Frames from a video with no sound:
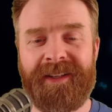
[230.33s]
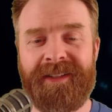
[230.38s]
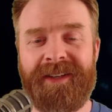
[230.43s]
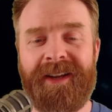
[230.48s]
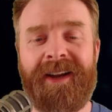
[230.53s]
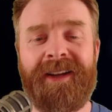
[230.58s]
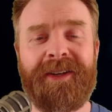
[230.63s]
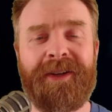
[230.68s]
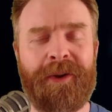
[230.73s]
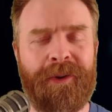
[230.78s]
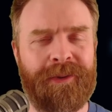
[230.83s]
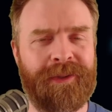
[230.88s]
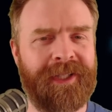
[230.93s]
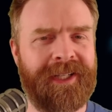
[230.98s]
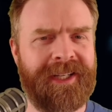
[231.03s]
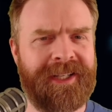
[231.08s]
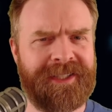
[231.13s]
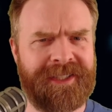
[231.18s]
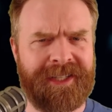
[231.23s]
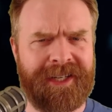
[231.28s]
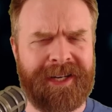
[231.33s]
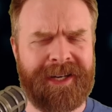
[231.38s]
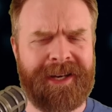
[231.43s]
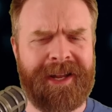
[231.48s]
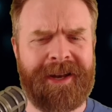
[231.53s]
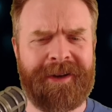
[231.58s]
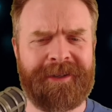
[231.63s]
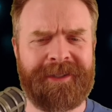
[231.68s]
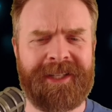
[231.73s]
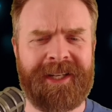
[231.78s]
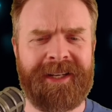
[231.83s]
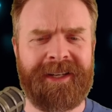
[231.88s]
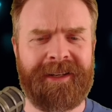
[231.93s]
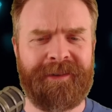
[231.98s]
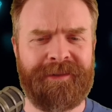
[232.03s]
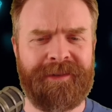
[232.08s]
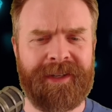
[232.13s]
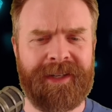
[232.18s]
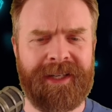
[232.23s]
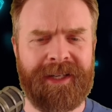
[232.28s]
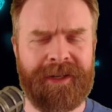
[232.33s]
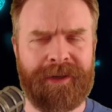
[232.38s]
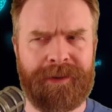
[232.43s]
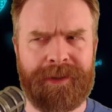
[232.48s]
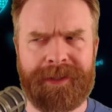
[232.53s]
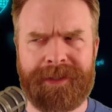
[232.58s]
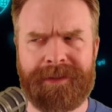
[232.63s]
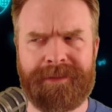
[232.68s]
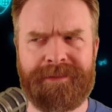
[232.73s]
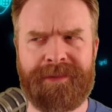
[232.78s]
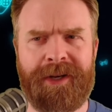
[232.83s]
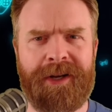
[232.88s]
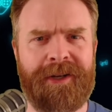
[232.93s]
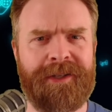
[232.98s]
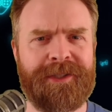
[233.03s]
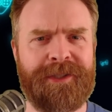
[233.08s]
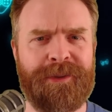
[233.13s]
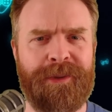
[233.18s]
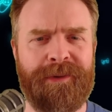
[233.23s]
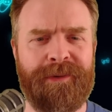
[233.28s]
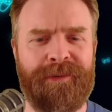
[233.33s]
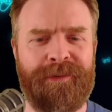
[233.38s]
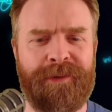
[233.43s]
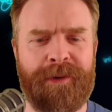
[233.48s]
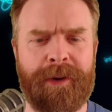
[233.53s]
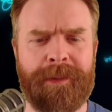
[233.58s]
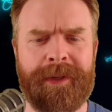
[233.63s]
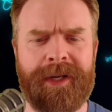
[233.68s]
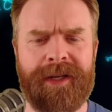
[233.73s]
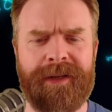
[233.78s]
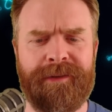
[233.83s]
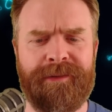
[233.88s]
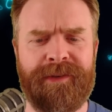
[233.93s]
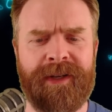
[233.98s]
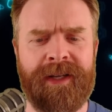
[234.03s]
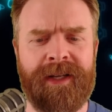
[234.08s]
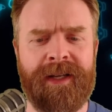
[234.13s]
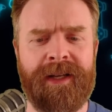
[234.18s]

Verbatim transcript: Not only is it an entertaining video and also informative,